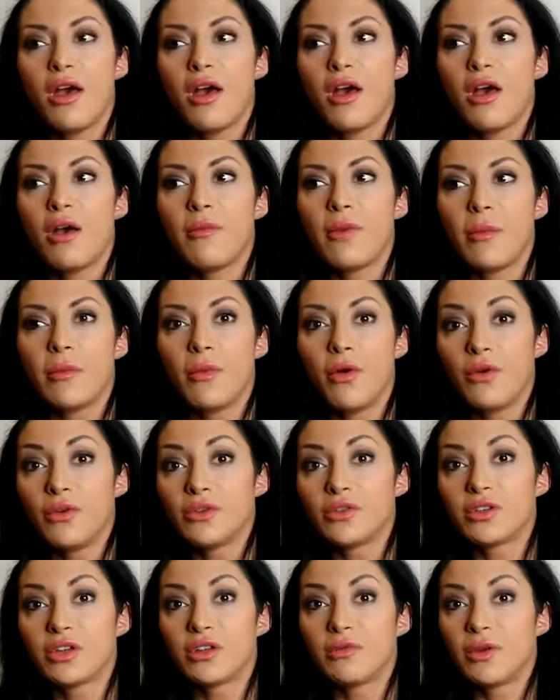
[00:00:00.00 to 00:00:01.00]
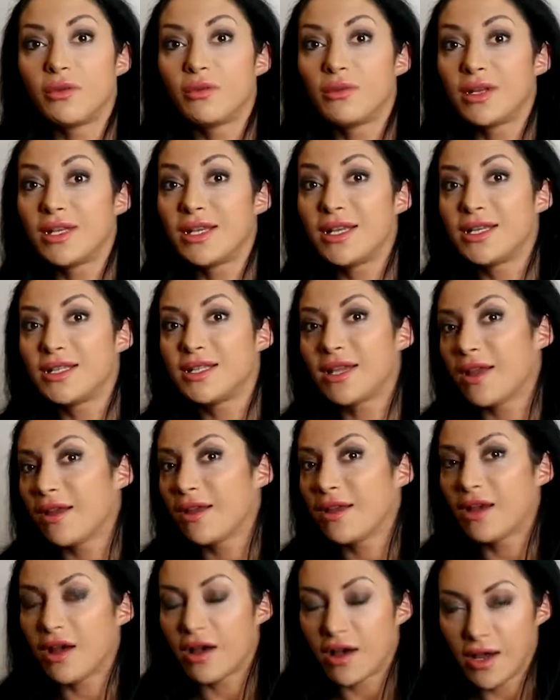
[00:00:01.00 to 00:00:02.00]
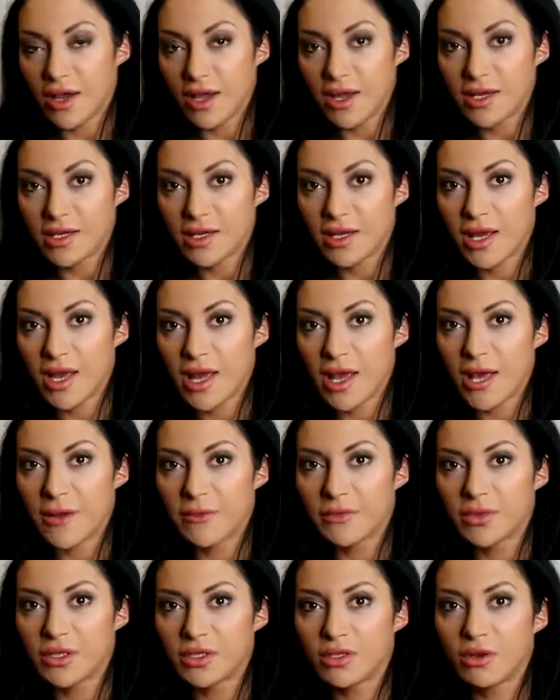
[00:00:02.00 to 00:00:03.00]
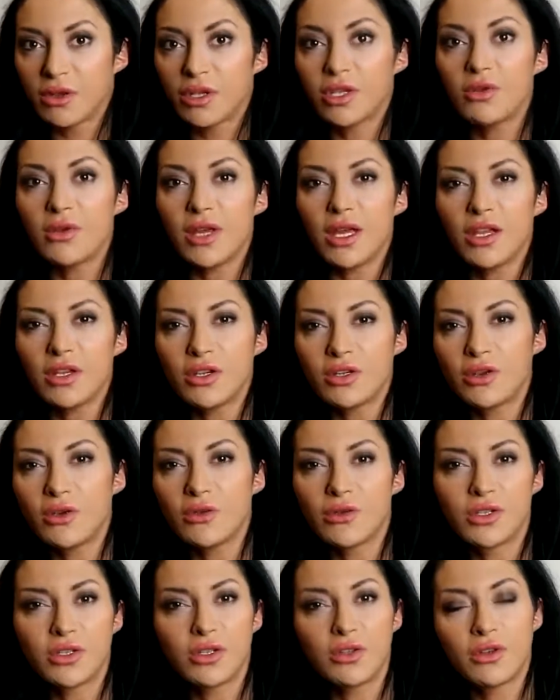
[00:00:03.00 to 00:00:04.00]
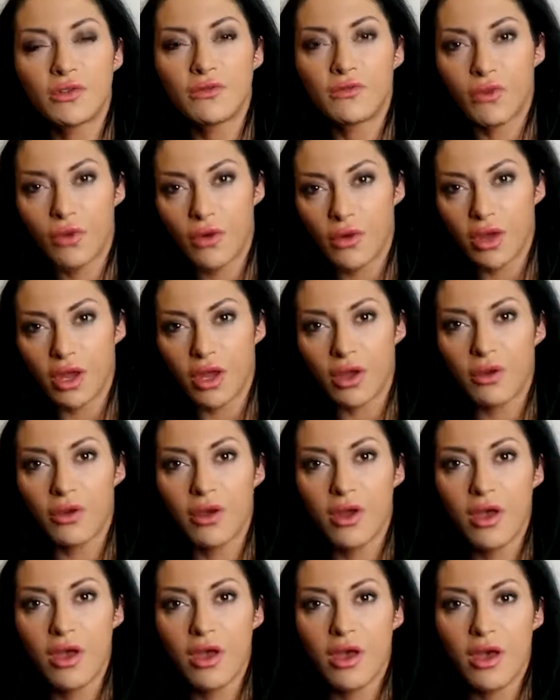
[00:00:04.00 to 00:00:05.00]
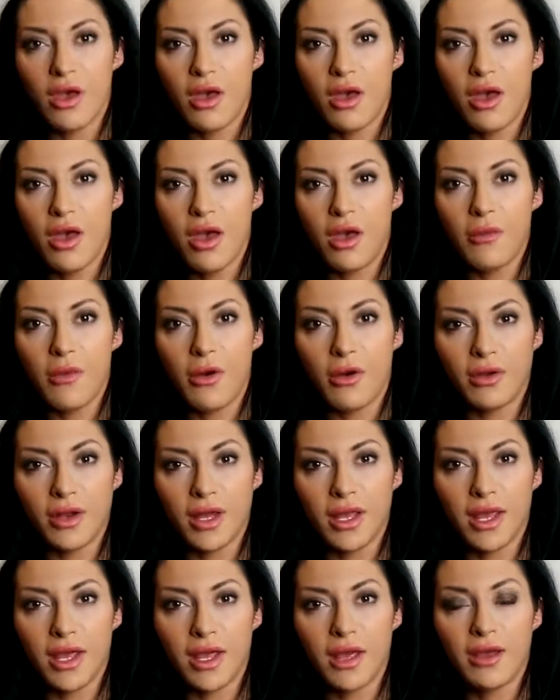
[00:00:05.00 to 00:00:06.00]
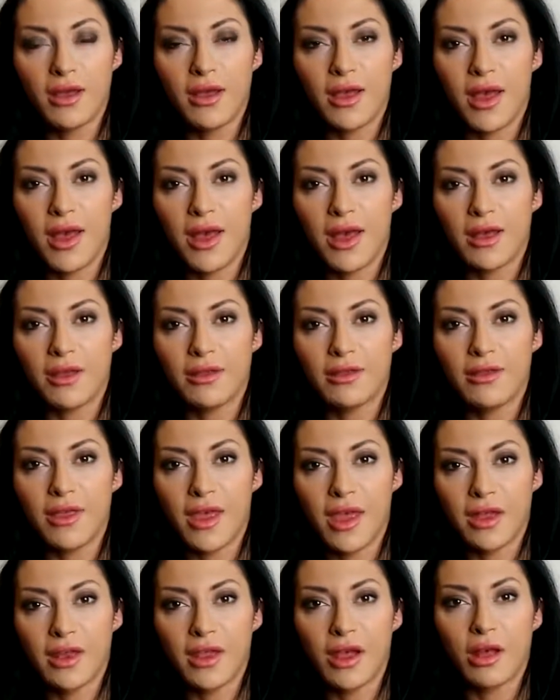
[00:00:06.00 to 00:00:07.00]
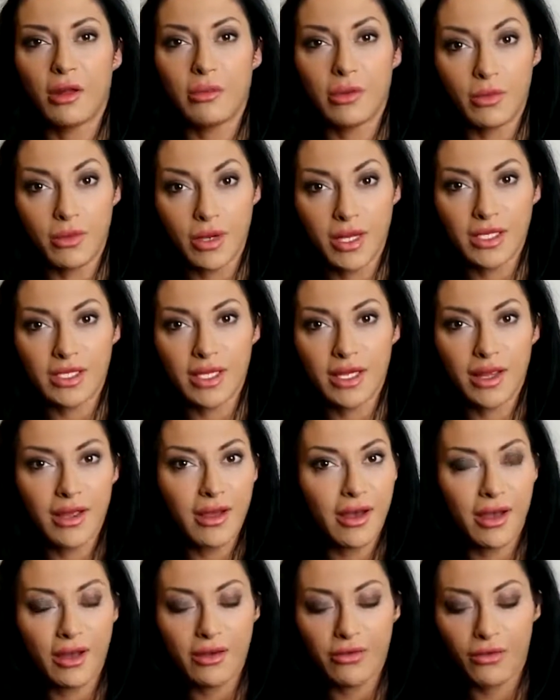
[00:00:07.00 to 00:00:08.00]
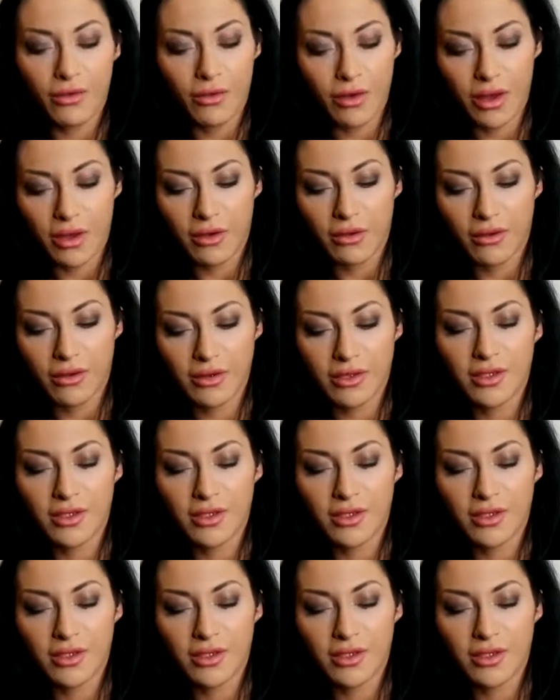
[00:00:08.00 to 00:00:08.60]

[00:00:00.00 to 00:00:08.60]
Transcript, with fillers: I'm also going to be releasing a guide, so I'm going to do intros for you on here, and then I'll be releasing a guide for you.